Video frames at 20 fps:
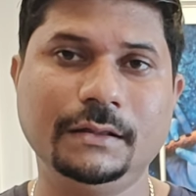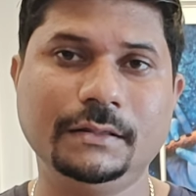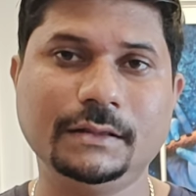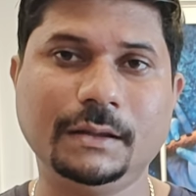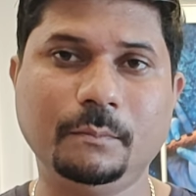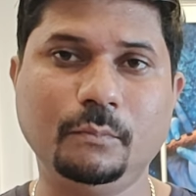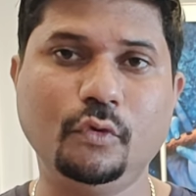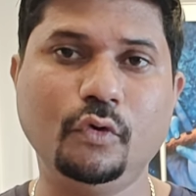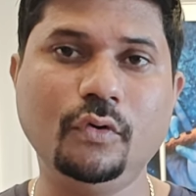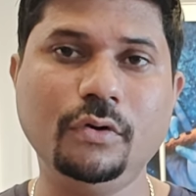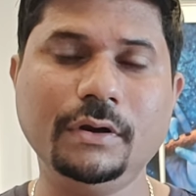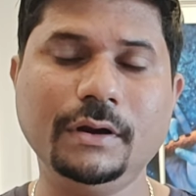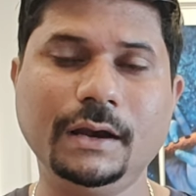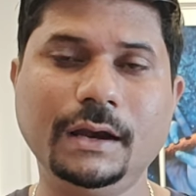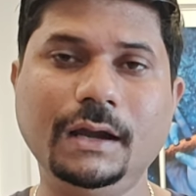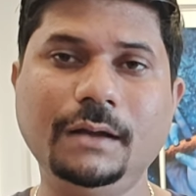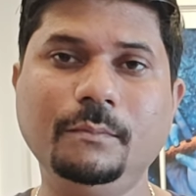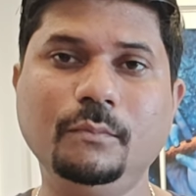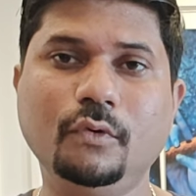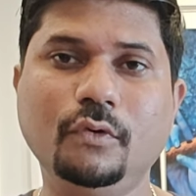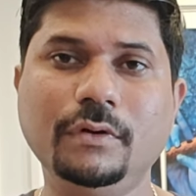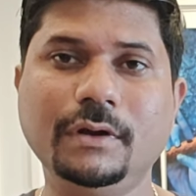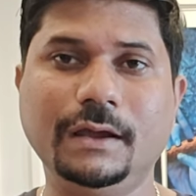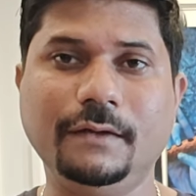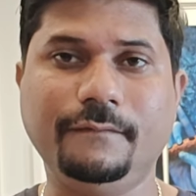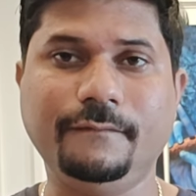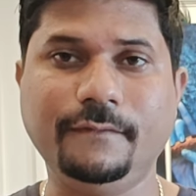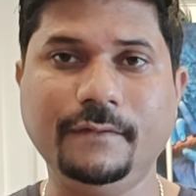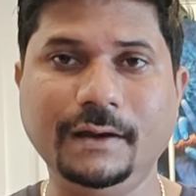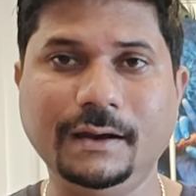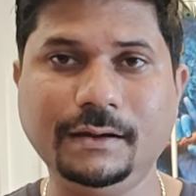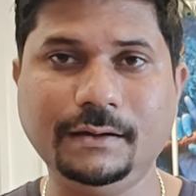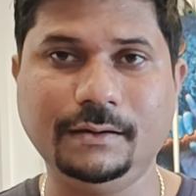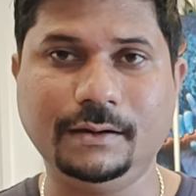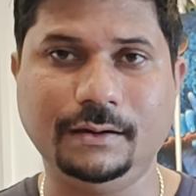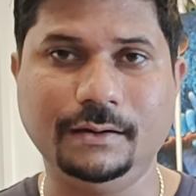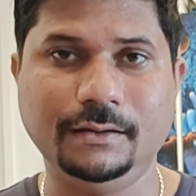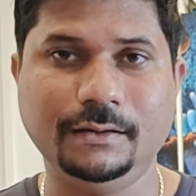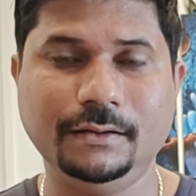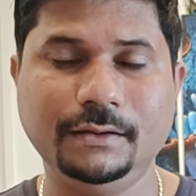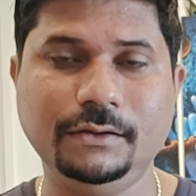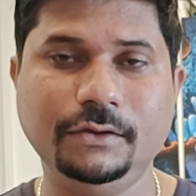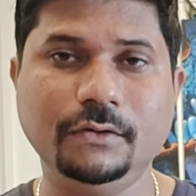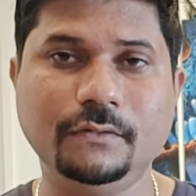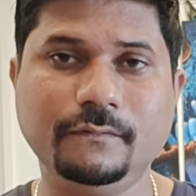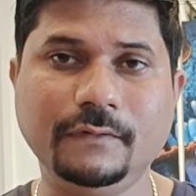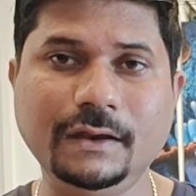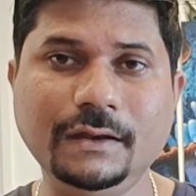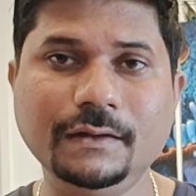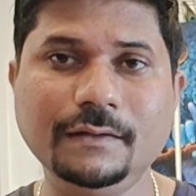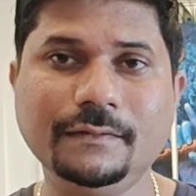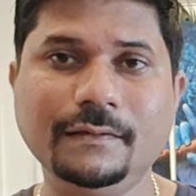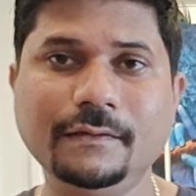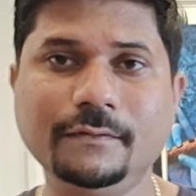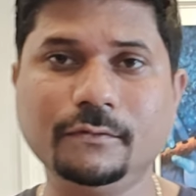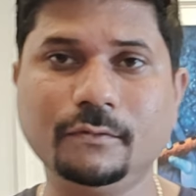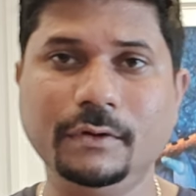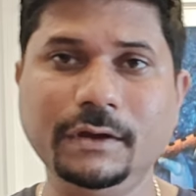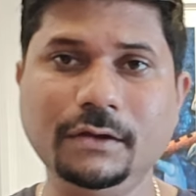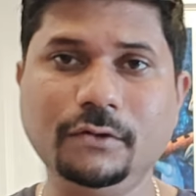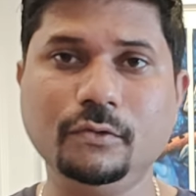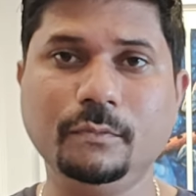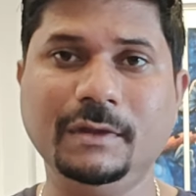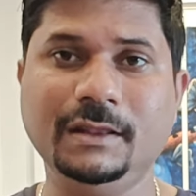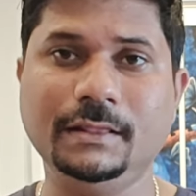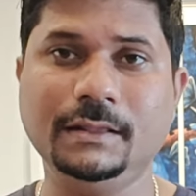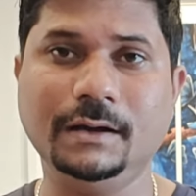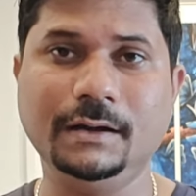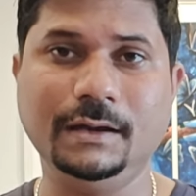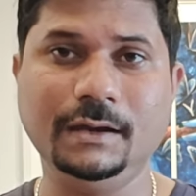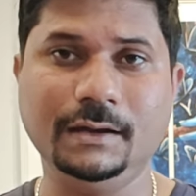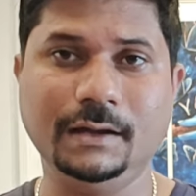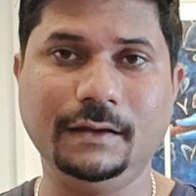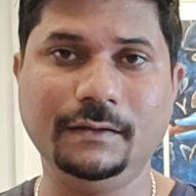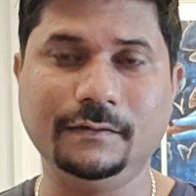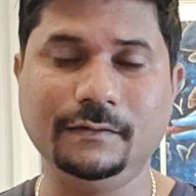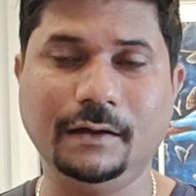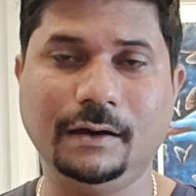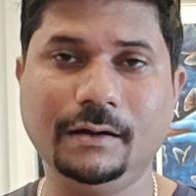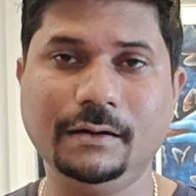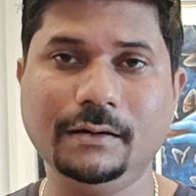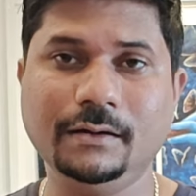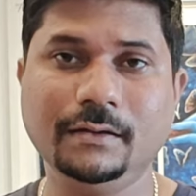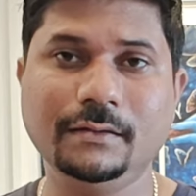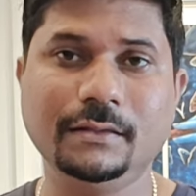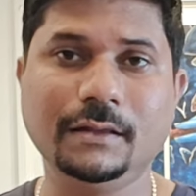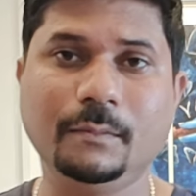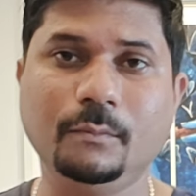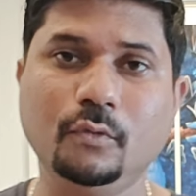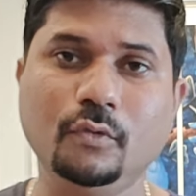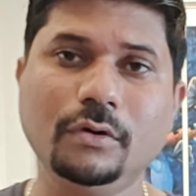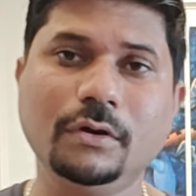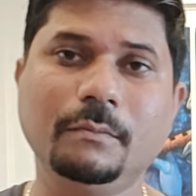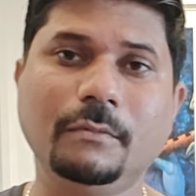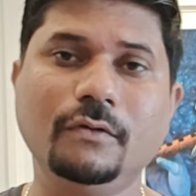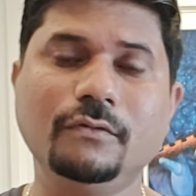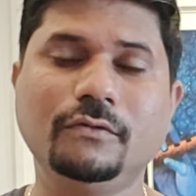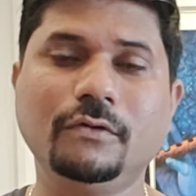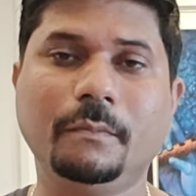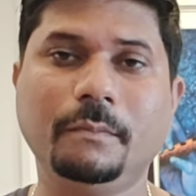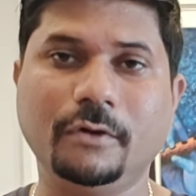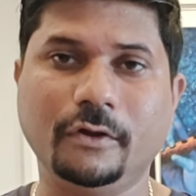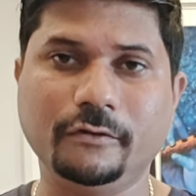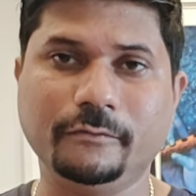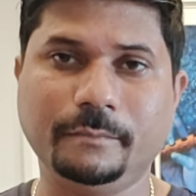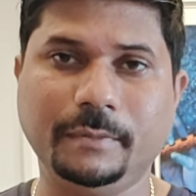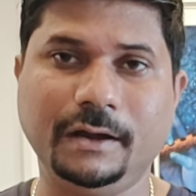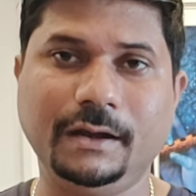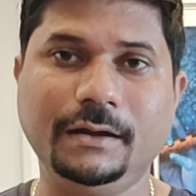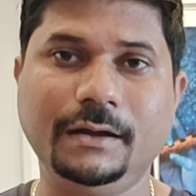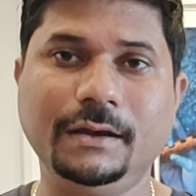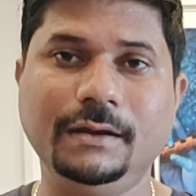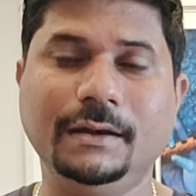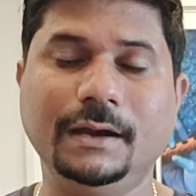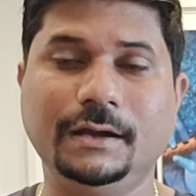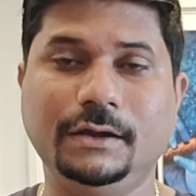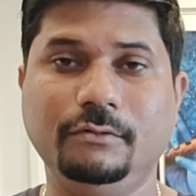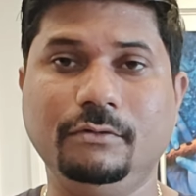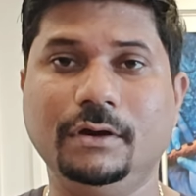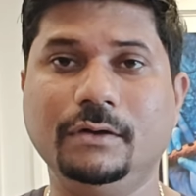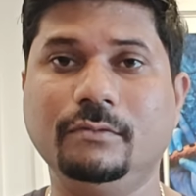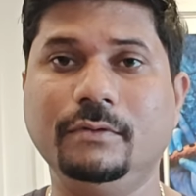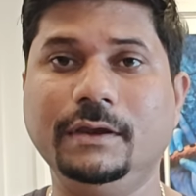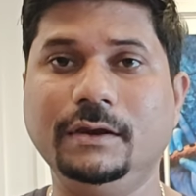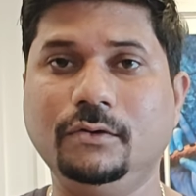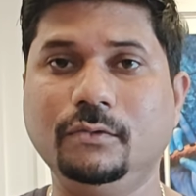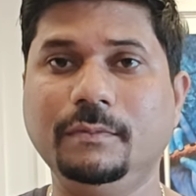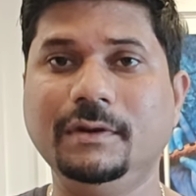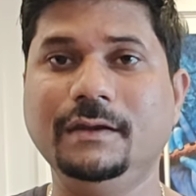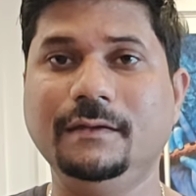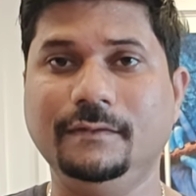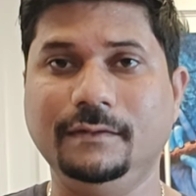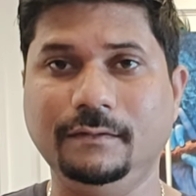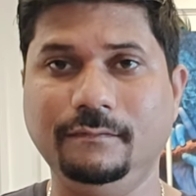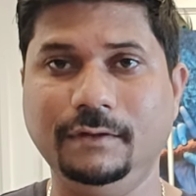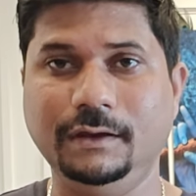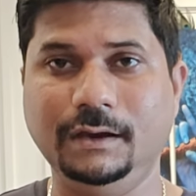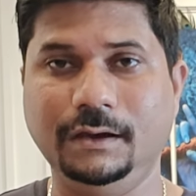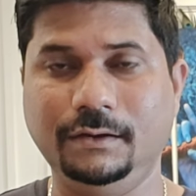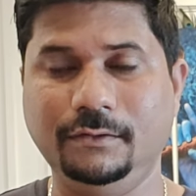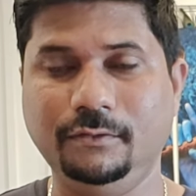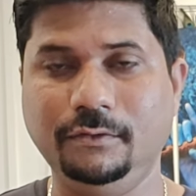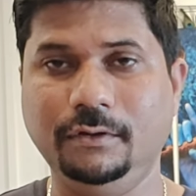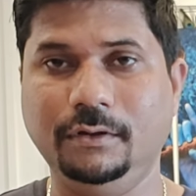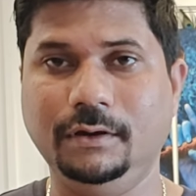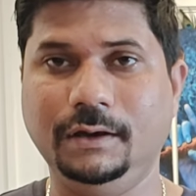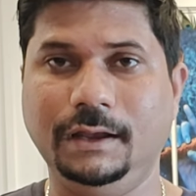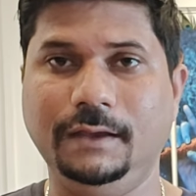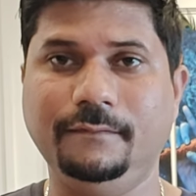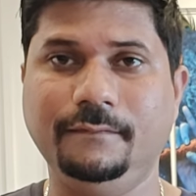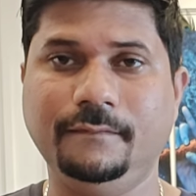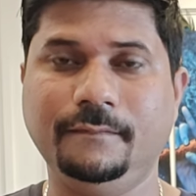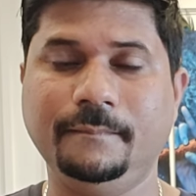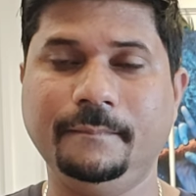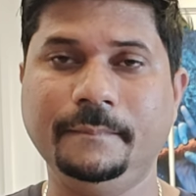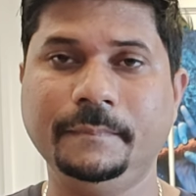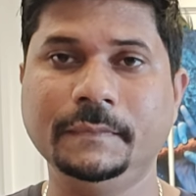The more and more afflicted your Venus is going to be in the D9 chart, the more amount of prosperity that you are going to be receiving into your life.